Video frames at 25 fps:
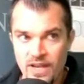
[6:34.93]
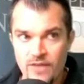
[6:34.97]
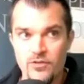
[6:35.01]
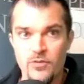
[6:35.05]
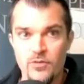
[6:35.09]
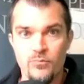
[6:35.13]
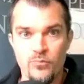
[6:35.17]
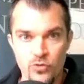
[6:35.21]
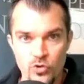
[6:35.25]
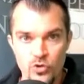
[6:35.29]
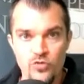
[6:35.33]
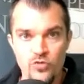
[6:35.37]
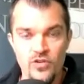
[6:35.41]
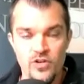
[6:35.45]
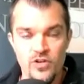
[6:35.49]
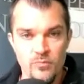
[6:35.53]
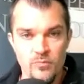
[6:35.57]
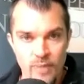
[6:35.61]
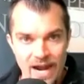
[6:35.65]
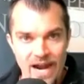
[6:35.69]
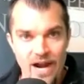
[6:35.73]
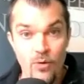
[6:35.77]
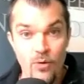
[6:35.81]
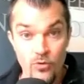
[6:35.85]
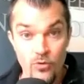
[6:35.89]
Having proven
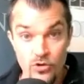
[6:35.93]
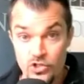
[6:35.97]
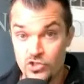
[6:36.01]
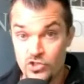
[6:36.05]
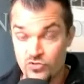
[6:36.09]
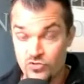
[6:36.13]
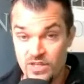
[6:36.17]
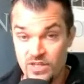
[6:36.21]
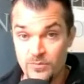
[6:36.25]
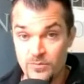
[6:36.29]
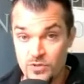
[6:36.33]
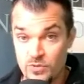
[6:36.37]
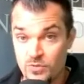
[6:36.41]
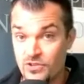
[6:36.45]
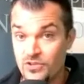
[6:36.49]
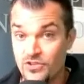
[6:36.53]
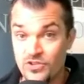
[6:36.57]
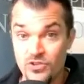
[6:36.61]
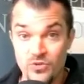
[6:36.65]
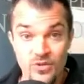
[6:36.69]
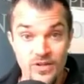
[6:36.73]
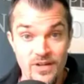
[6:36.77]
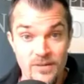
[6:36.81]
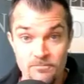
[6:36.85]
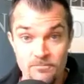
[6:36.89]
power scripts when you're
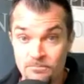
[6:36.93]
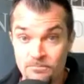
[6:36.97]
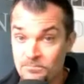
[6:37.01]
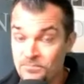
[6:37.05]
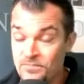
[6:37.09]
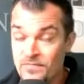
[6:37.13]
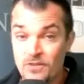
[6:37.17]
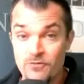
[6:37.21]
doing